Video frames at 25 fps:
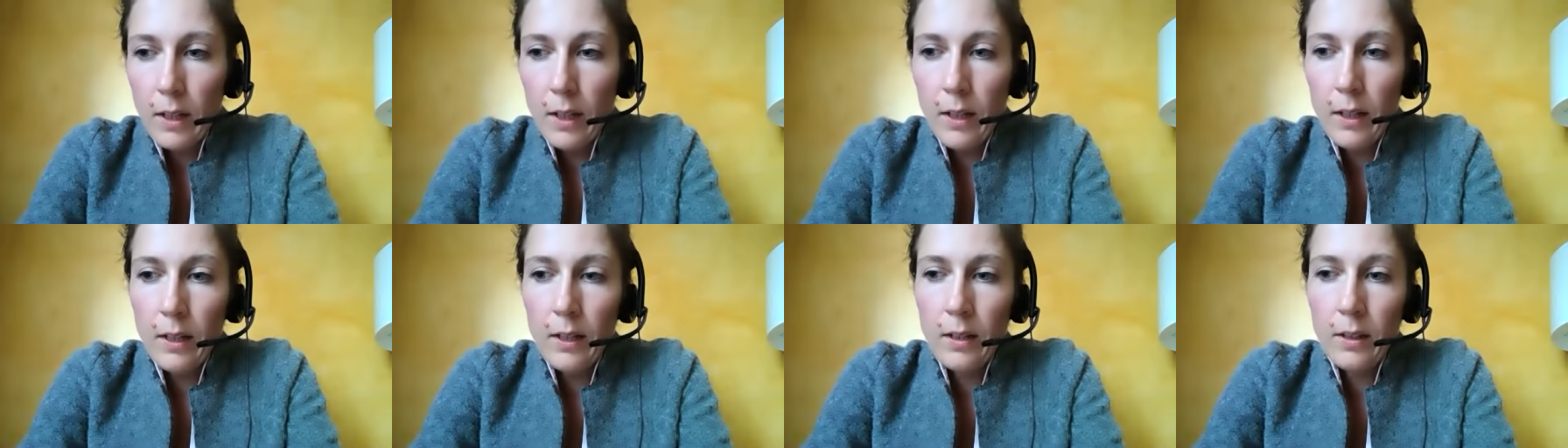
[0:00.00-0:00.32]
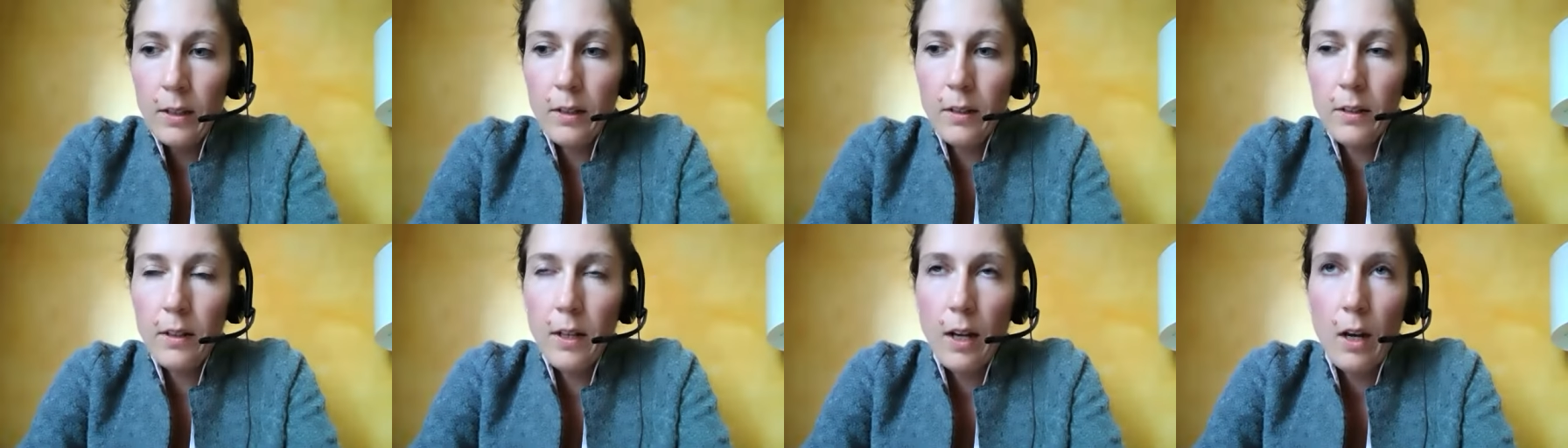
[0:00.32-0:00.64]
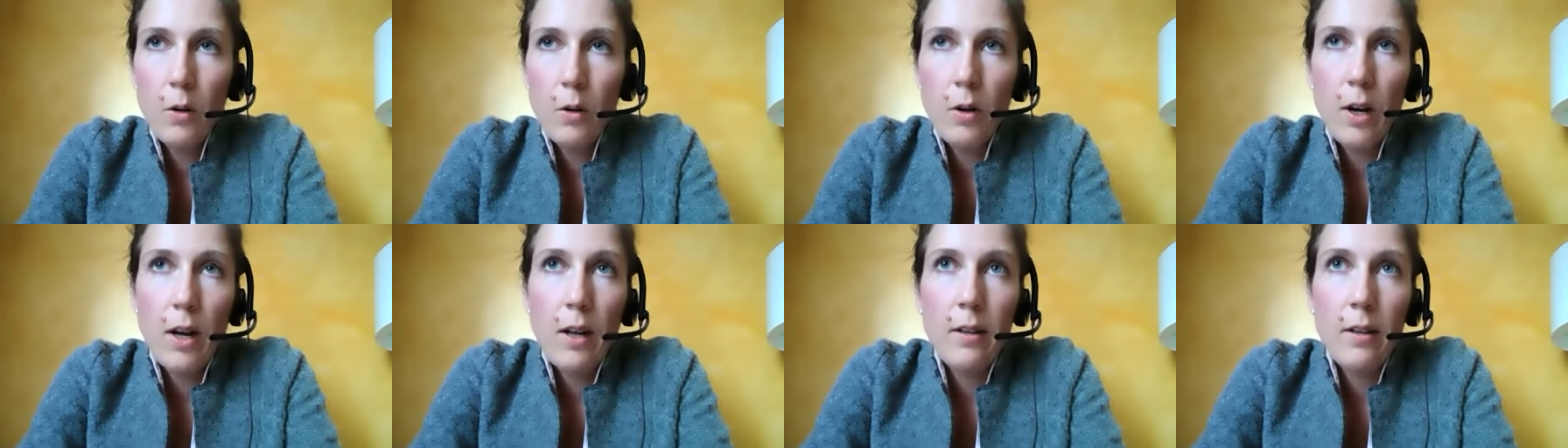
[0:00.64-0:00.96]
and
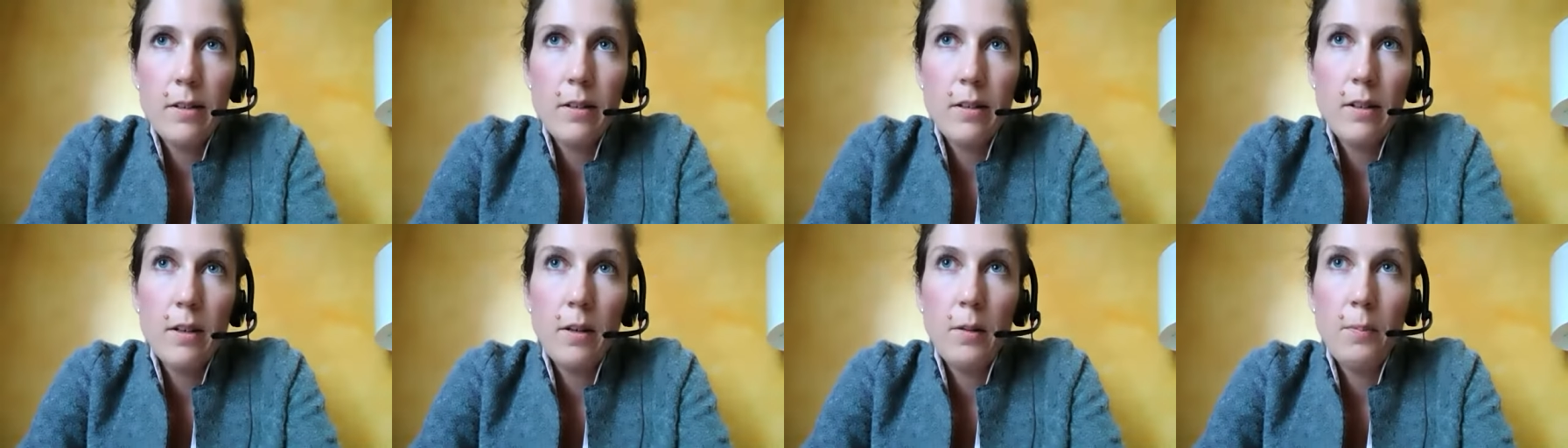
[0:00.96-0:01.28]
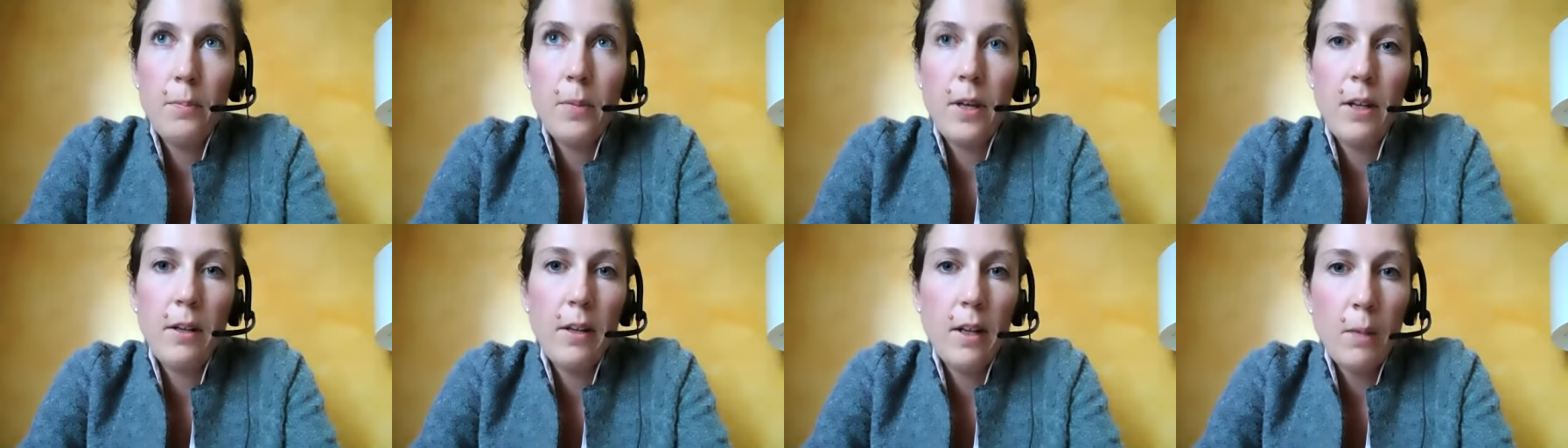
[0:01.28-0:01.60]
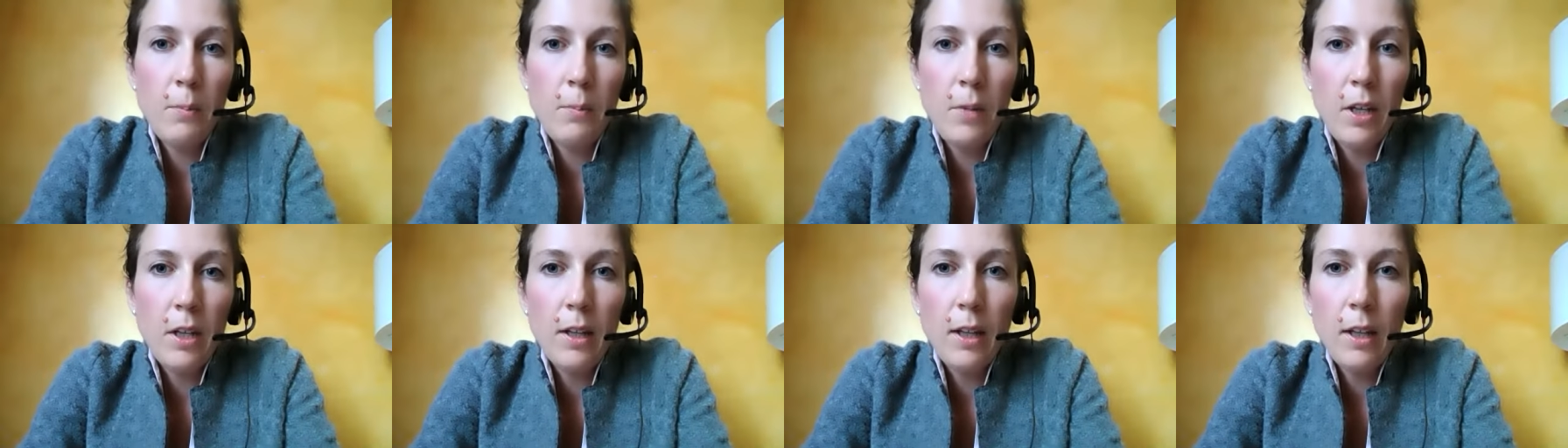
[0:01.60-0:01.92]
how has the
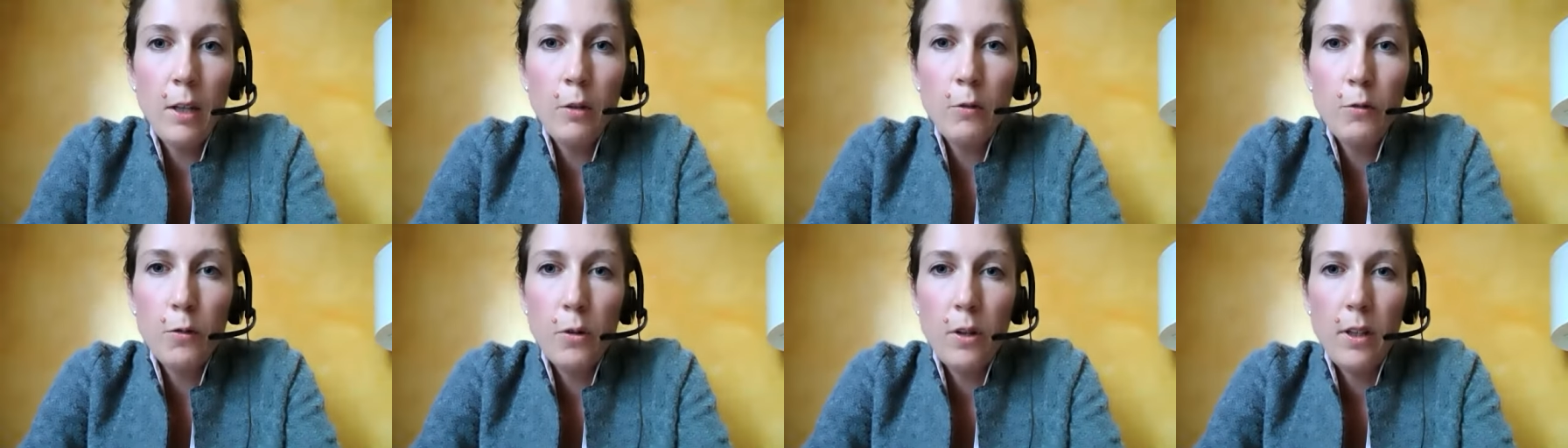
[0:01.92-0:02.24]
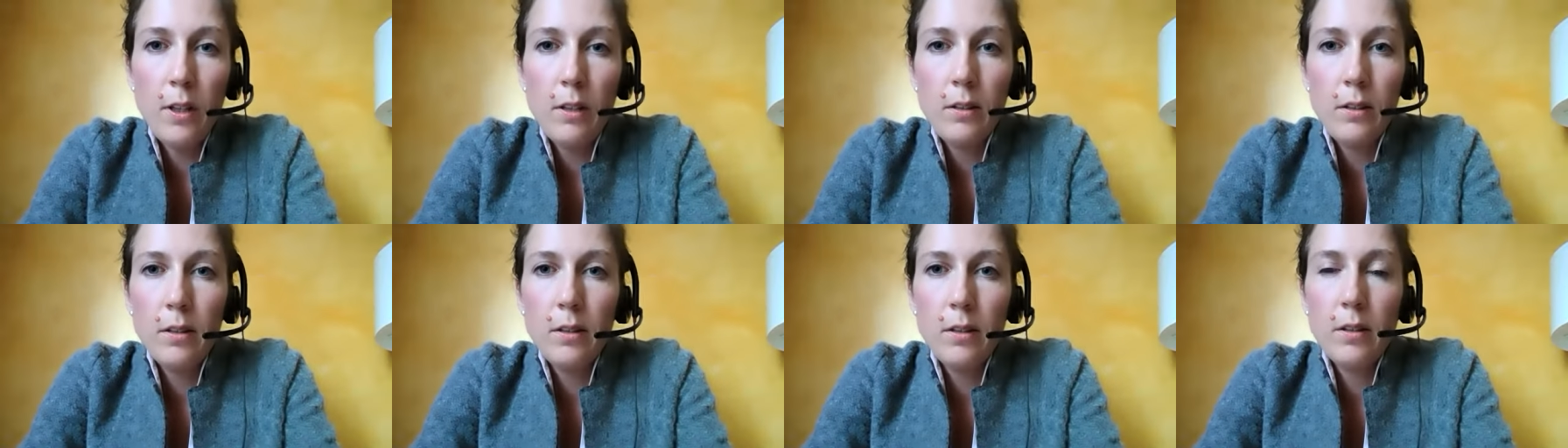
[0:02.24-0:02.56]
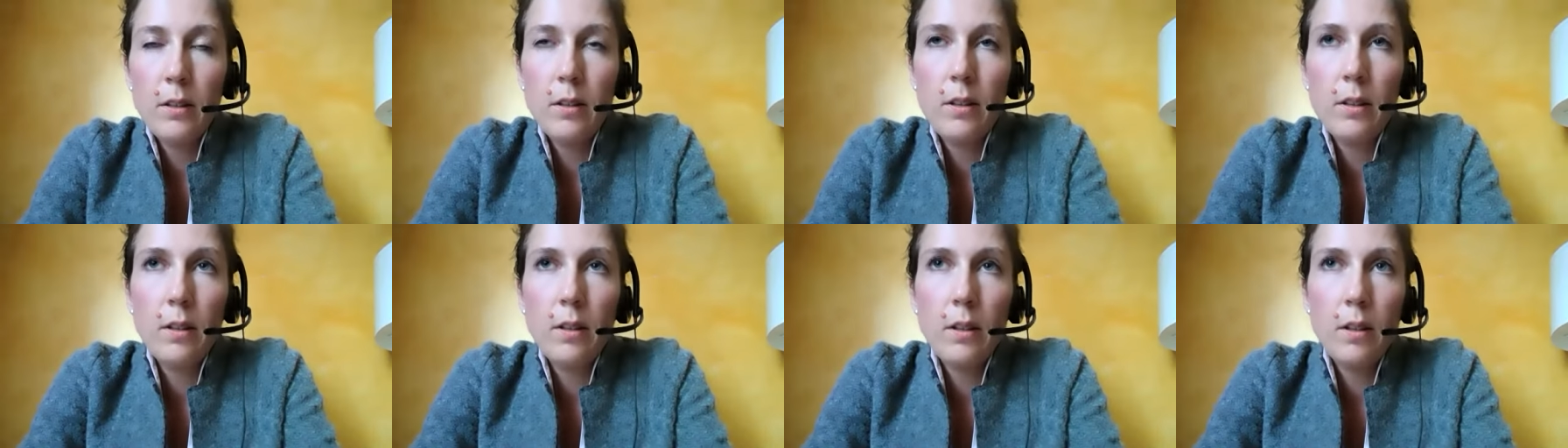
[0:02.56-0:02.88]
pandemic
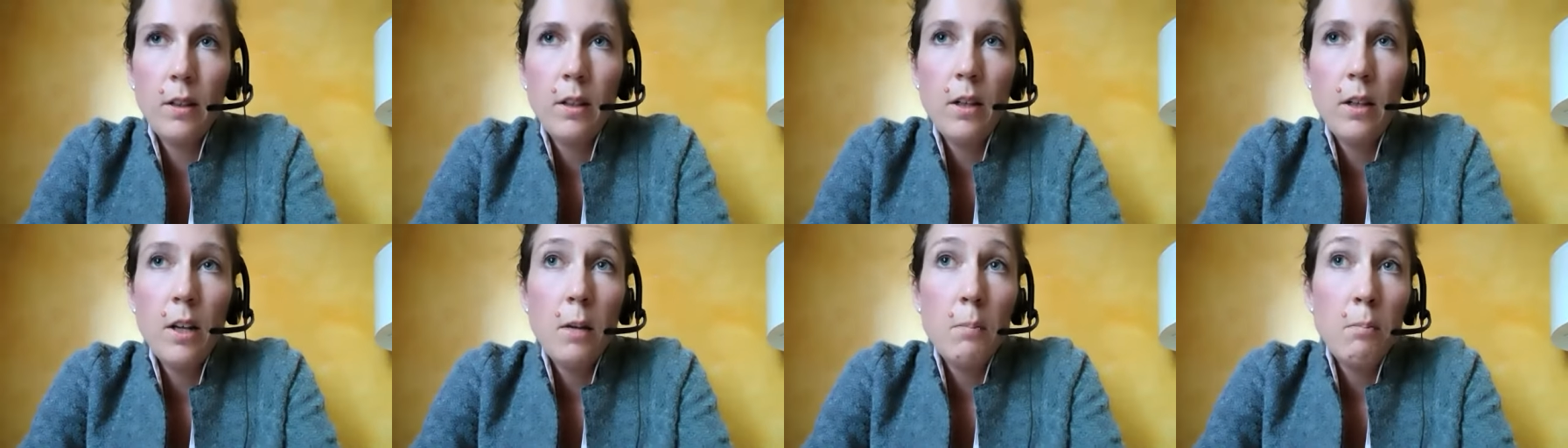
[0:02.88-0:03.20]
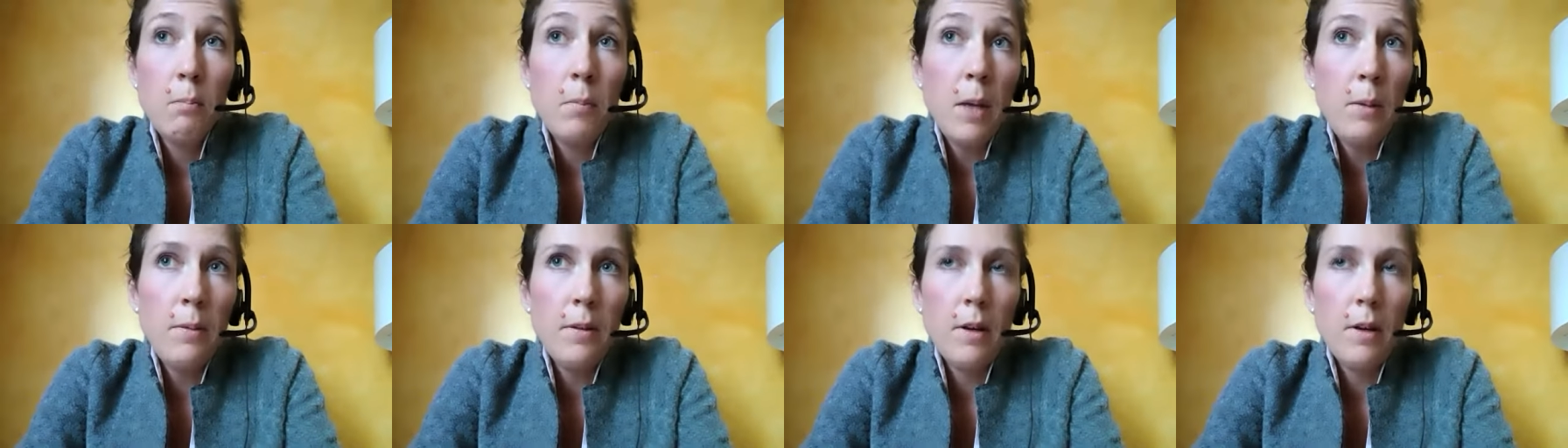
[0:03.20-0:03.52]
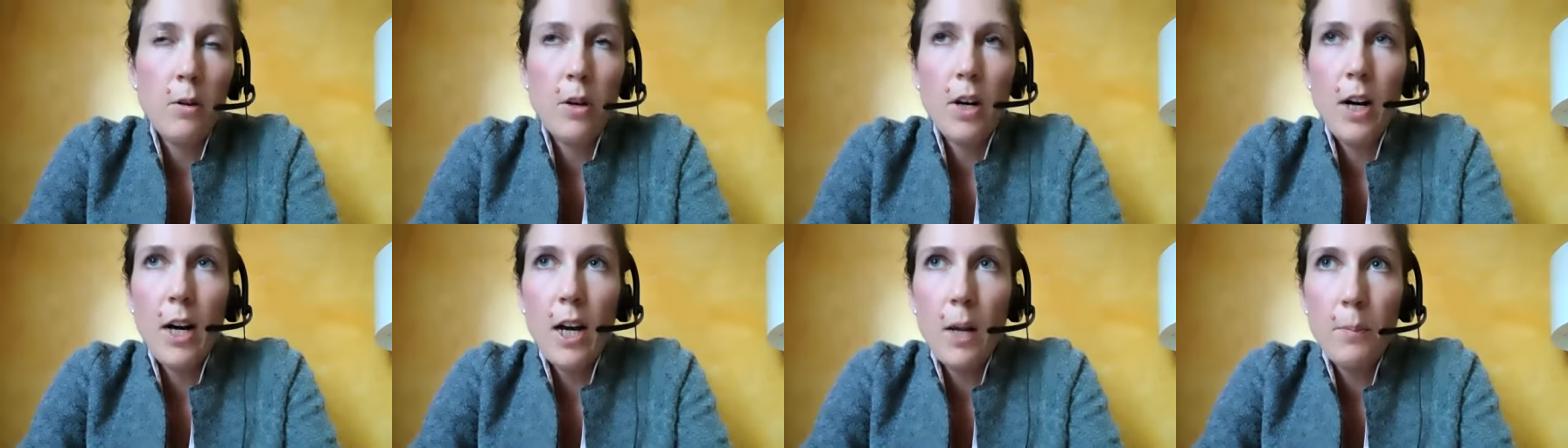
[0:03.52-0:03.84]
influenced
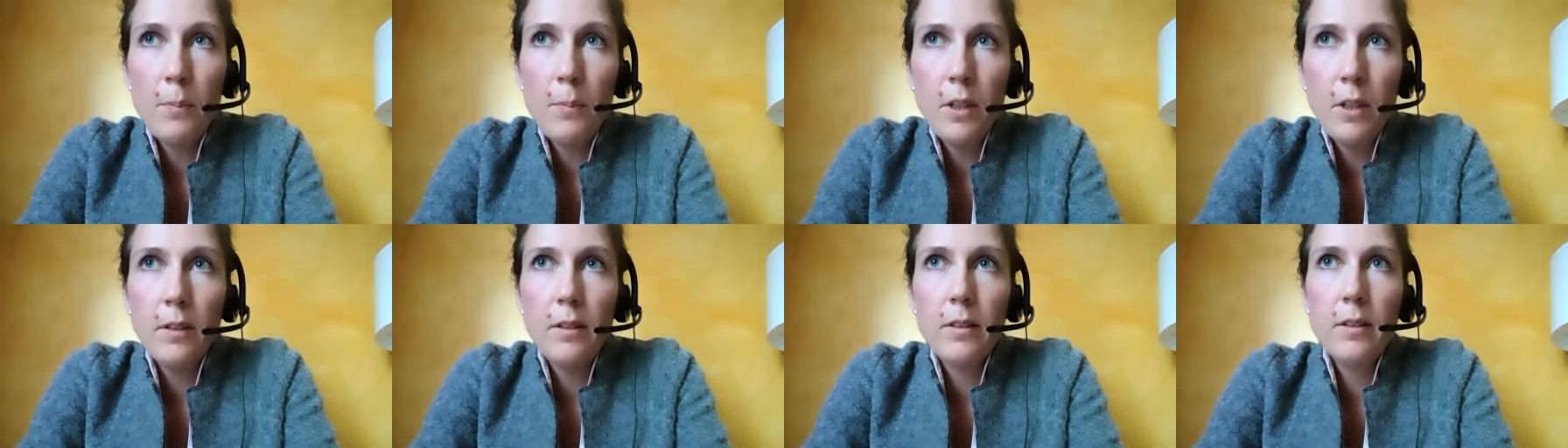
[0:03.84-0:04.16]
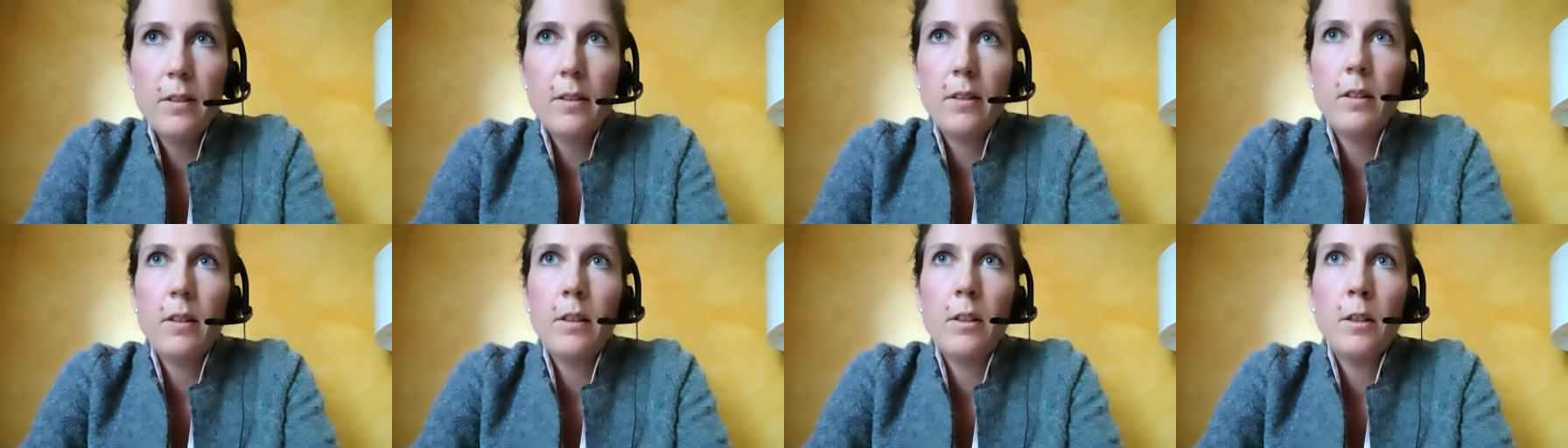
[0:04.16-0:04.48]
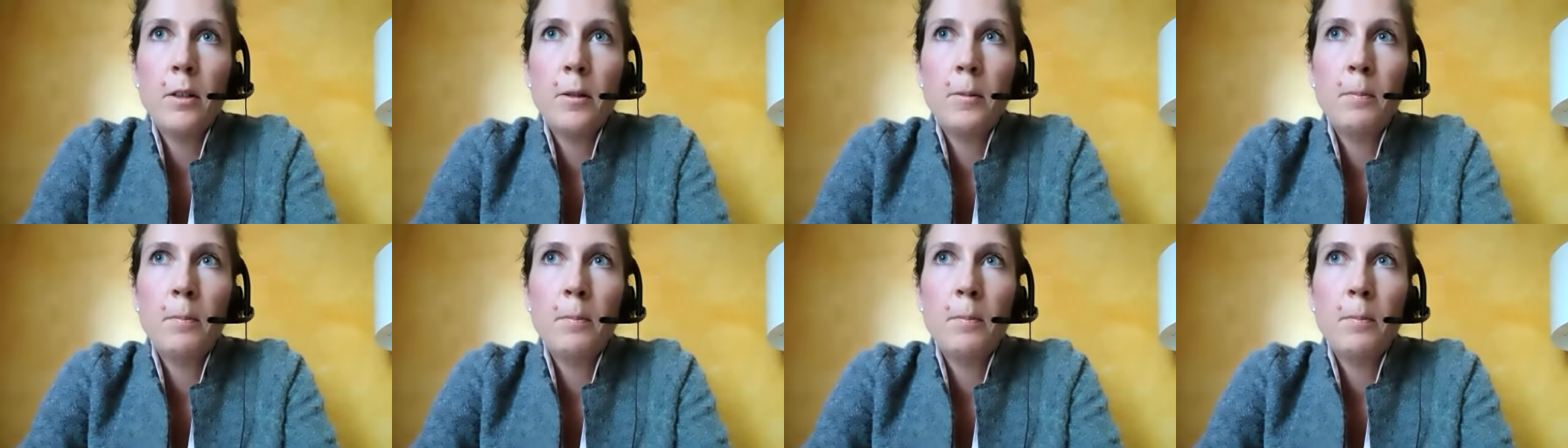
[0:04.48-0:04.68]
maybe our habits,